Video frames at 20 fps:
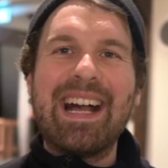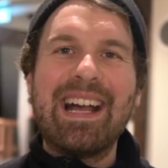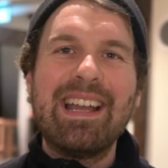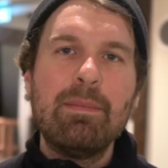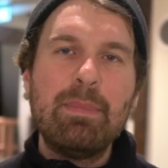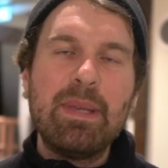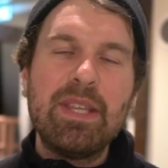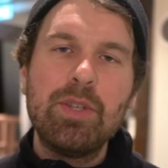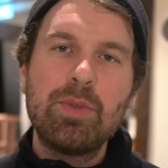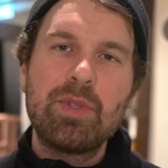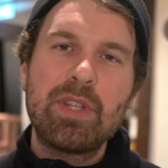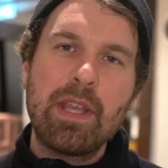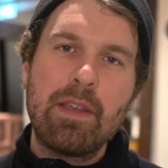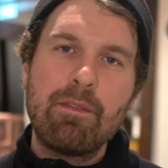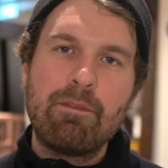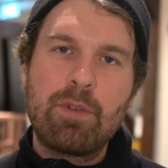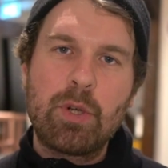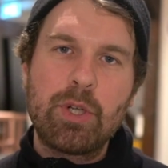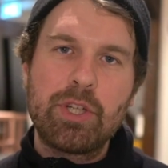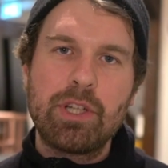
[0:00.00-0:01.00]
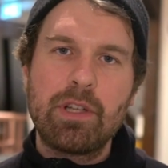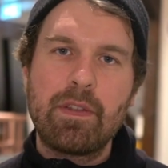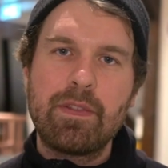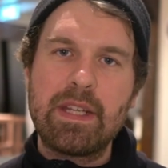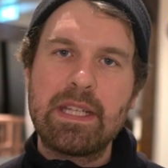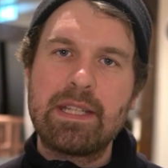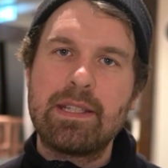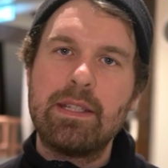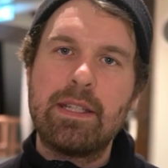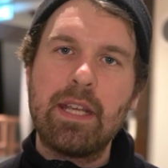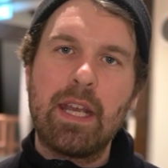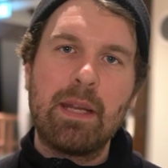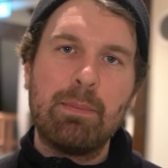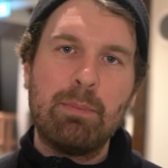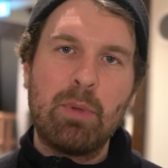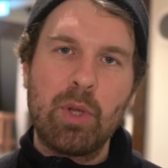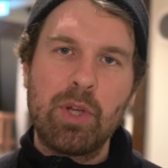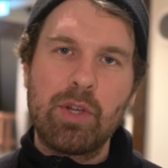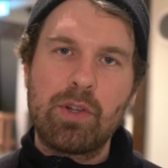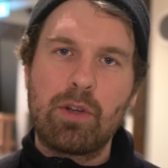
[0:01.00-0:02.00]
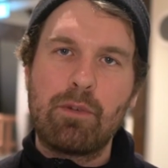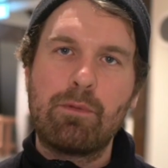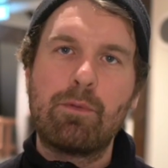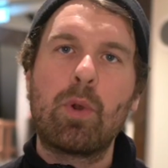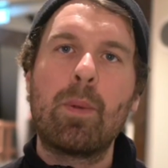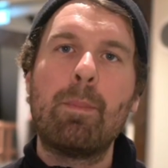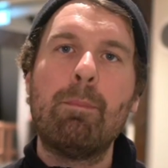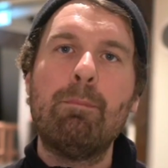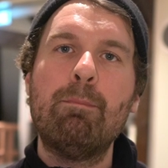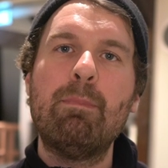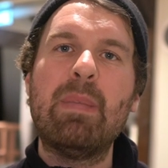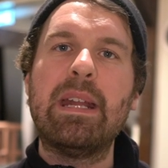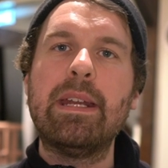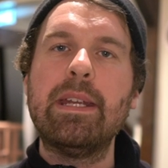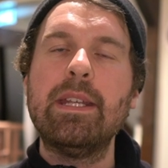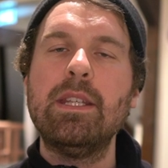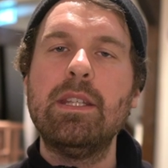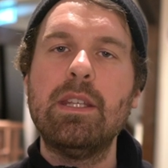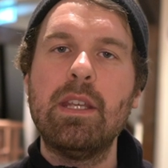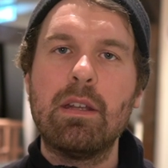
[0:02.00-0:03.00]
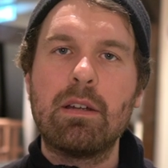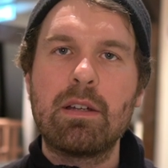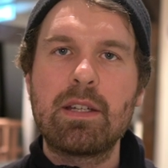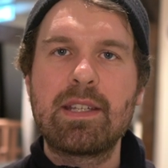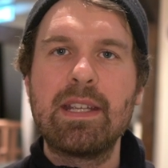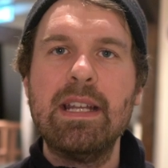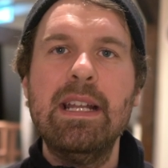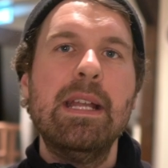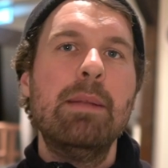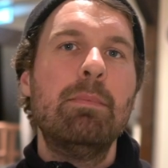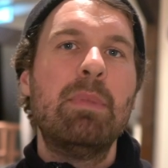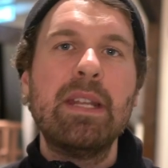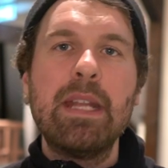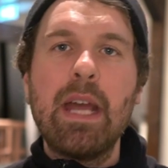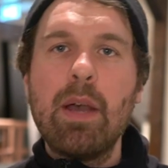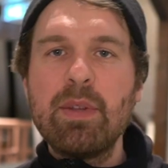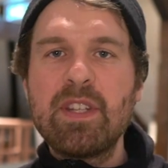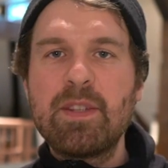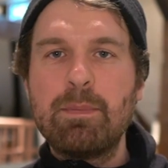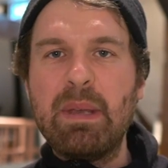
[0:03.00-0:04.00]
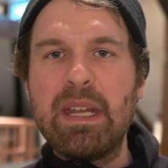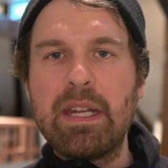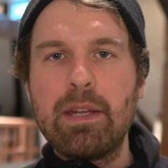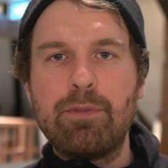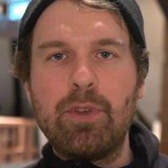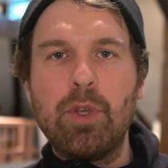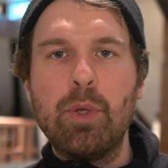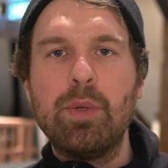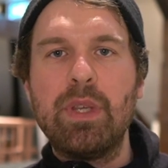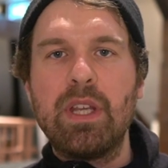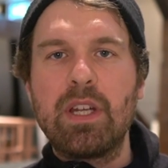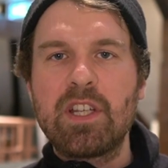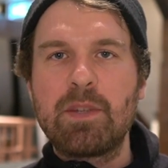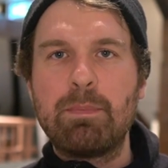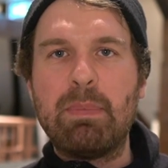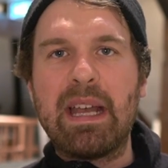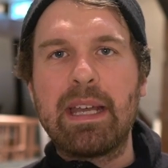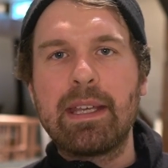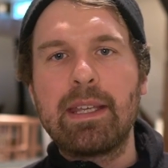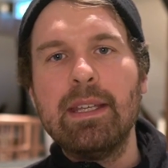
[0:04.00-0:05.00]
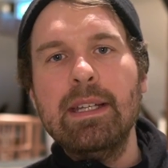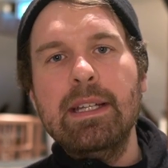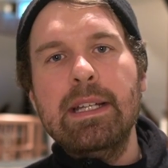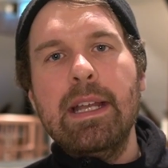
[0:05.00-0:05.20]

I have been using a version of this Dell monitor for many years, but now it's been a few years back.